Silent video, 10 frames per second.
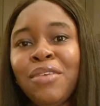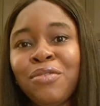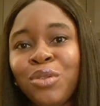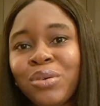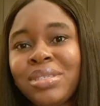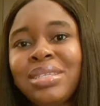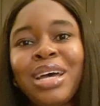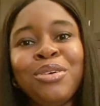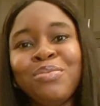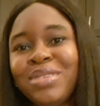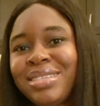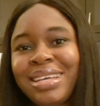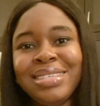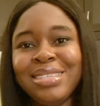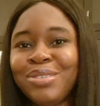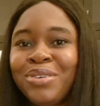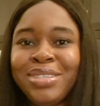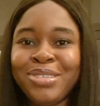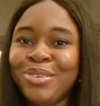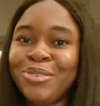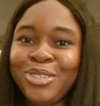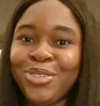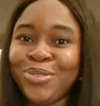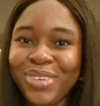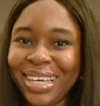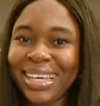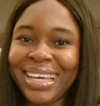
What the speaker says: If not, that your business is going to go through.